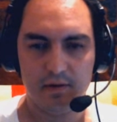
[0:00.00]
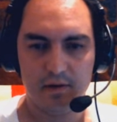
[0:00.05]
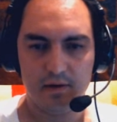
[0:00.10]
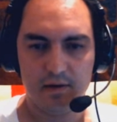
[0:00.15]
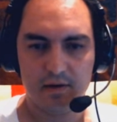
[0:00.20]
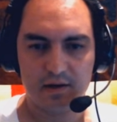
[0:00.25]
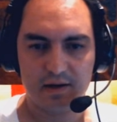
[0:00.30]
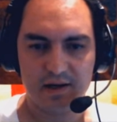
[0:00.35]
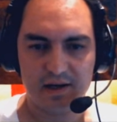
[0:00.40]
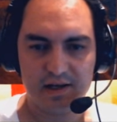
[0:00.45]

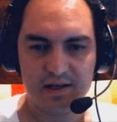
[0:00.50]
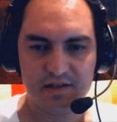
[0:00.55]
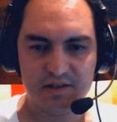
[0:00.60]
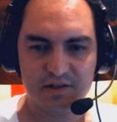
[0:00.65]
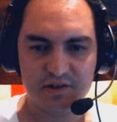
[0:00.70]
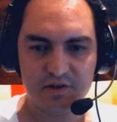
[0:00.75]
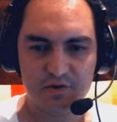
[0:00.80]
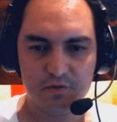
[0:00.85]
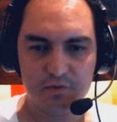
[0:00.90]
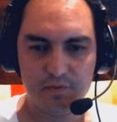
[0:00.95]
Can I
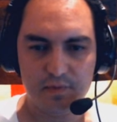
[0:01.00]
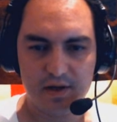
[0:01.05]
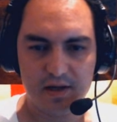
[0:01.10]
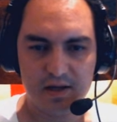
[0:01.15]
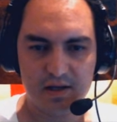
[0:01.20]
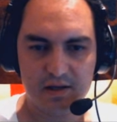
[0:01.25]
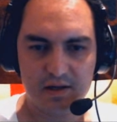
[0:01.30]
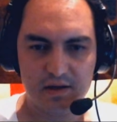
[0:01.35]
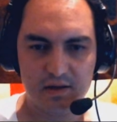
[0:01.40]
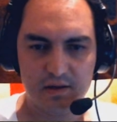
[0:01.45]
zoom
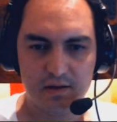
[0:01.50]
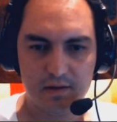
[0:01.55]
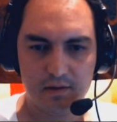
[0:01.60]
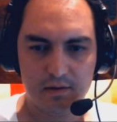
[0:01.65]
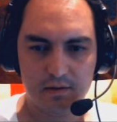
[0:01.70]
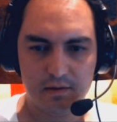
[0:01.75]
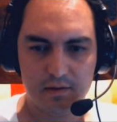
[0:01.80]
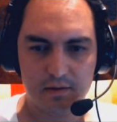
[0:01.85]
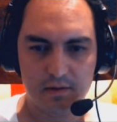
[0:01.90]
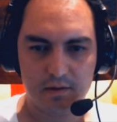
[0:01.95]
in?
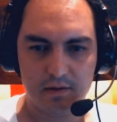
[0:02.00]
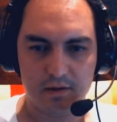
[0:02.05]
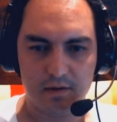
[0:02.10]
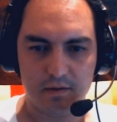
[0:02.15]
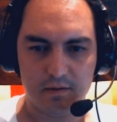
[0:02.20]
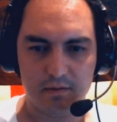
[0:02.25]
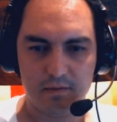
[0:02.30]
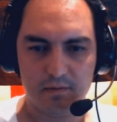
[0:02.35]
No.